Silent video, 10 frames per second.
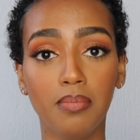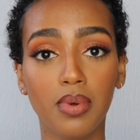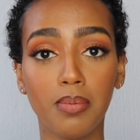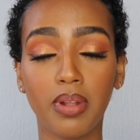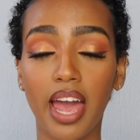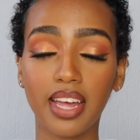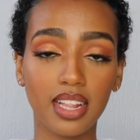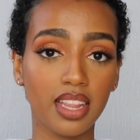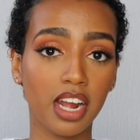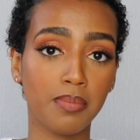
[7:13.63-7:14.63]
applying
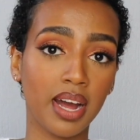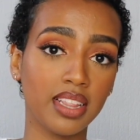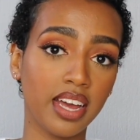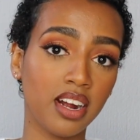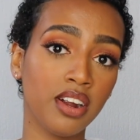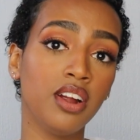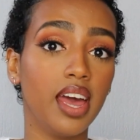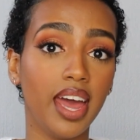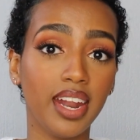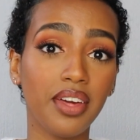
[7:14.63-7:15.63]
it layer by layer.
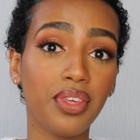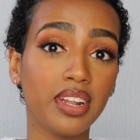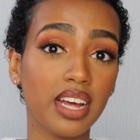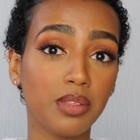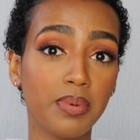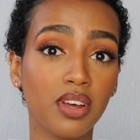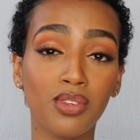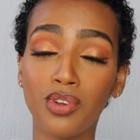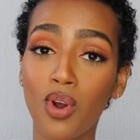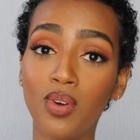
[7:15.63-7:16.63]
And I think that's
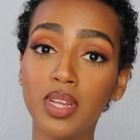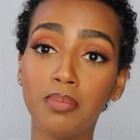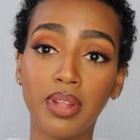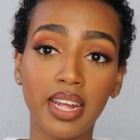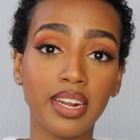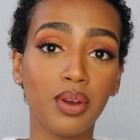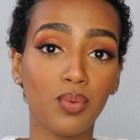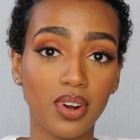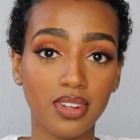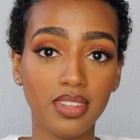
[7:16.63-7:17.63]
because you're only blending
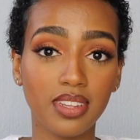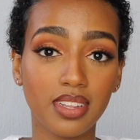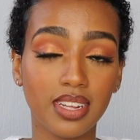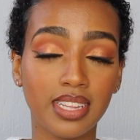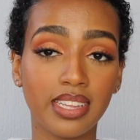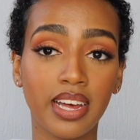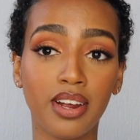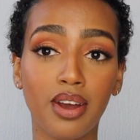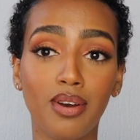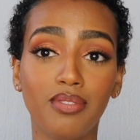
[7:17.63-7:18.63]
once instead
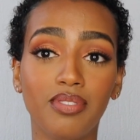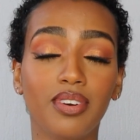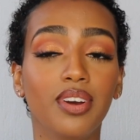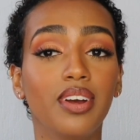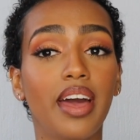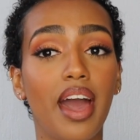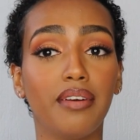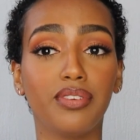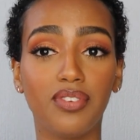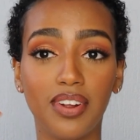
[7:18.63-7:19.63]
of
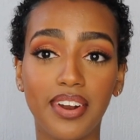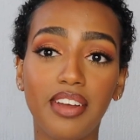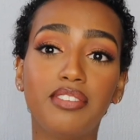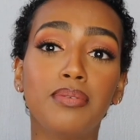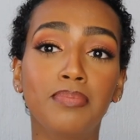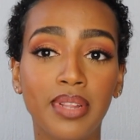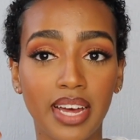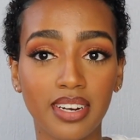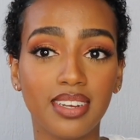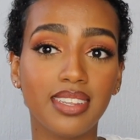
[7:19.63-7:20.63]
after foundation,
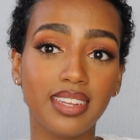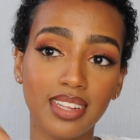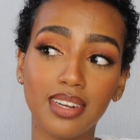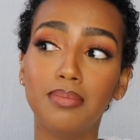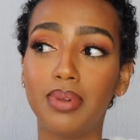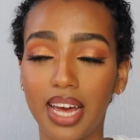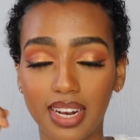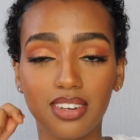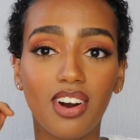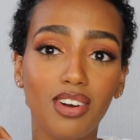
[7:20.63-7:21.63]
blend, concealer,
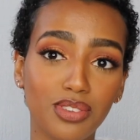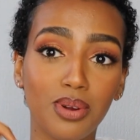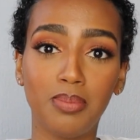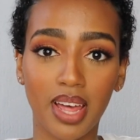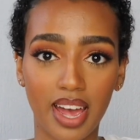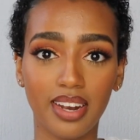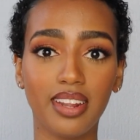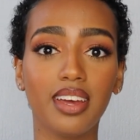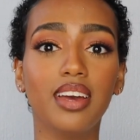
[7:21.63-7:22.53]
blend, contour, blend.